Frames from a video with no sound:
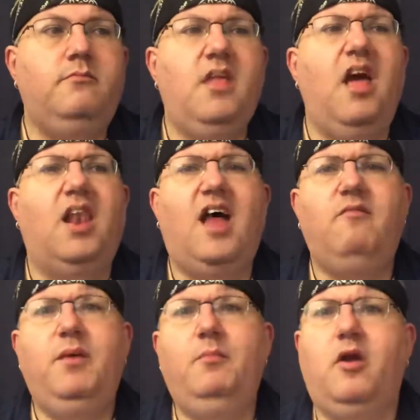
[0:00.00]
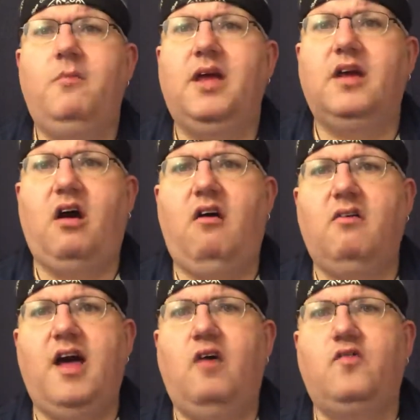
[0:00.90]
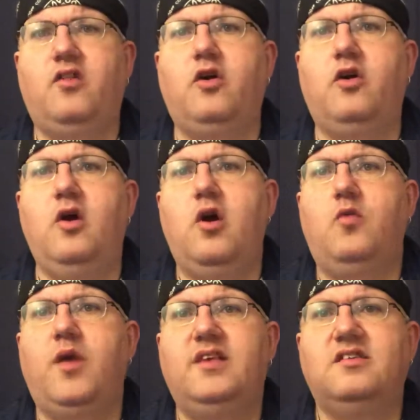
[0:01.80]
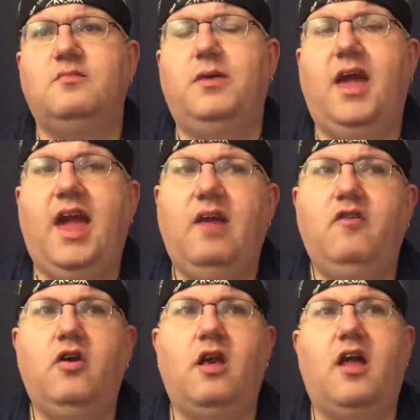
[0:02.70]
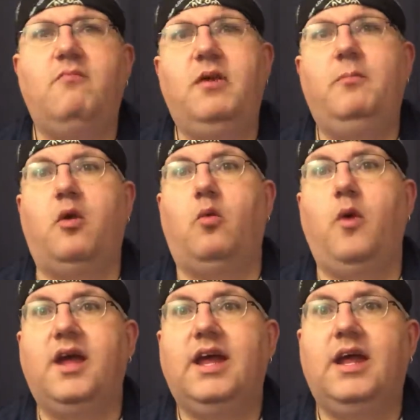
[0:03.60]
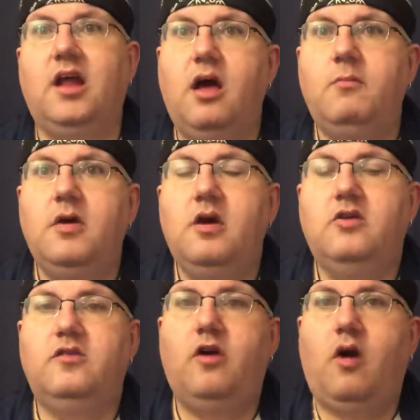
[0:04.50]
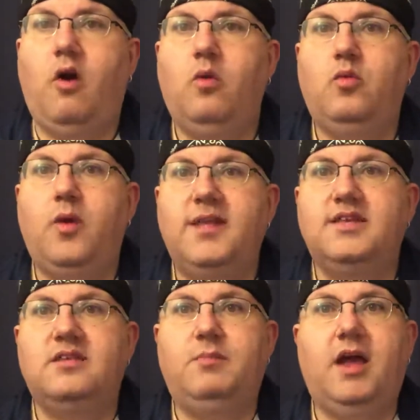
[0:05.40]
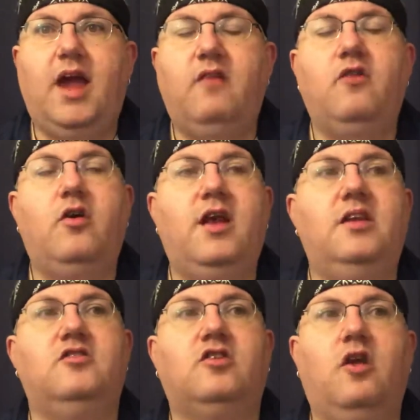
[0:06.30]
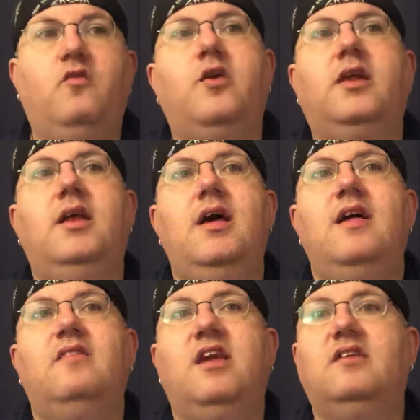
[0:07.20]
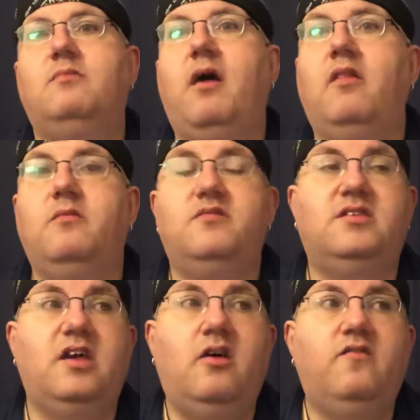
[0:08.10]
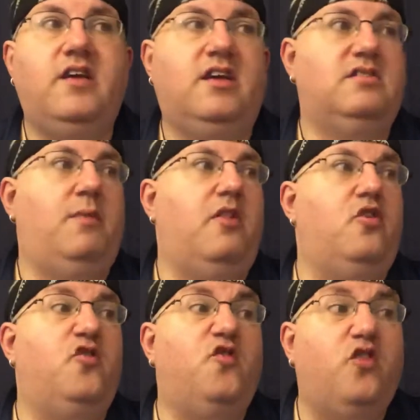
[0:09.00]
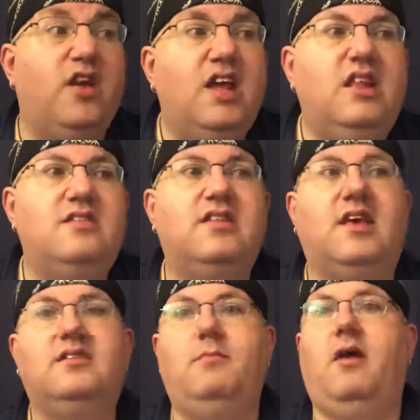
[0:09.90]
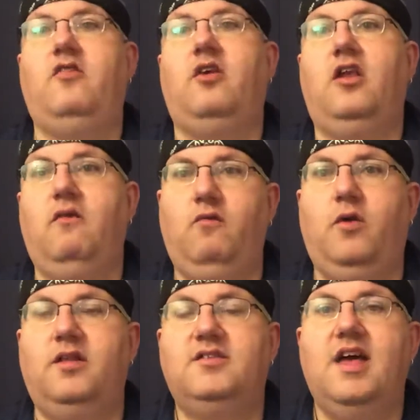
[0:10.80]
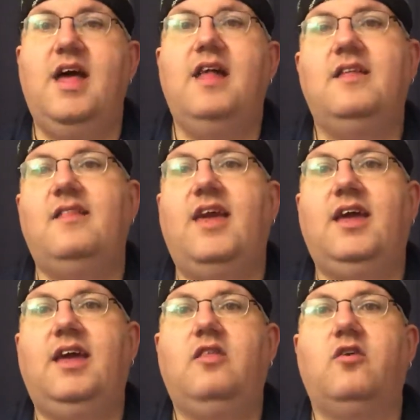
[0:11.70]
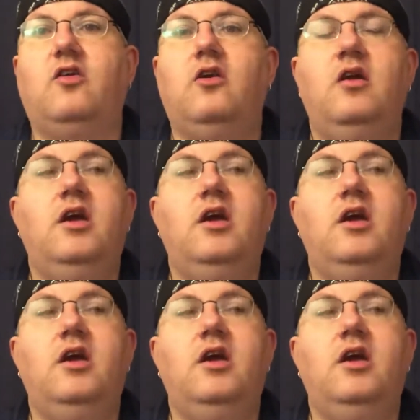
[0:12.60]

A lot of people are being called out for their racist behavior. A lot of people are waking up to their own racist behavior and discovering things about themselves, things about their friends, things about their loved ones that they either